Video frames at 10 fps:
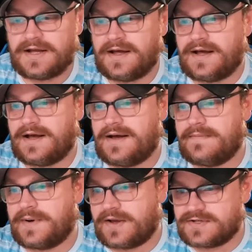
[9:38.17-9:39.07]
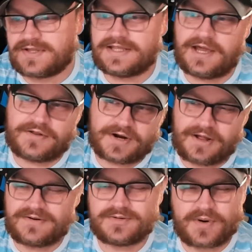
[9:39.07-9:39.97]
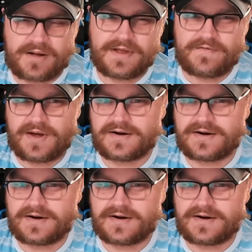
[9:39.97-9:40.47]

but I also think the other colors probably have